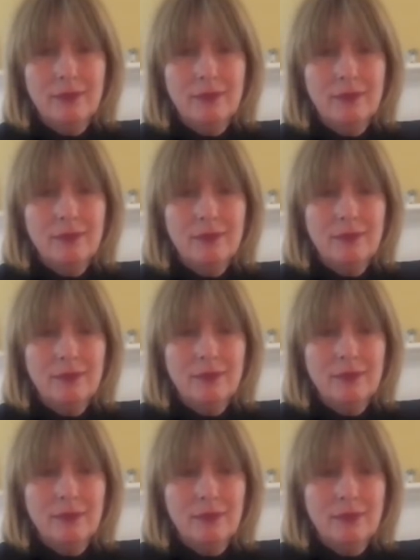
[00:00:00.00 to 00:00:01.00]

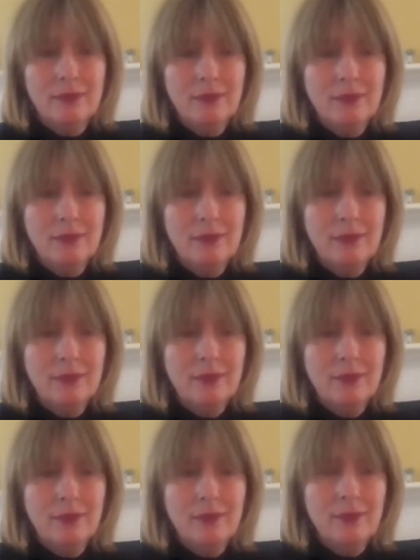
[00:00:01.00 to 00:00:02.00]

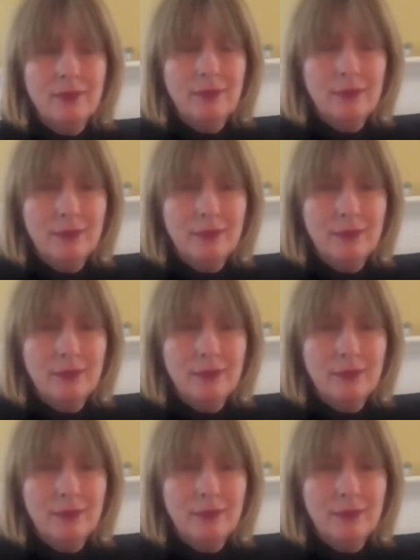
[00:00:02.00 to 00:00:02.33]
This person isn't speaking.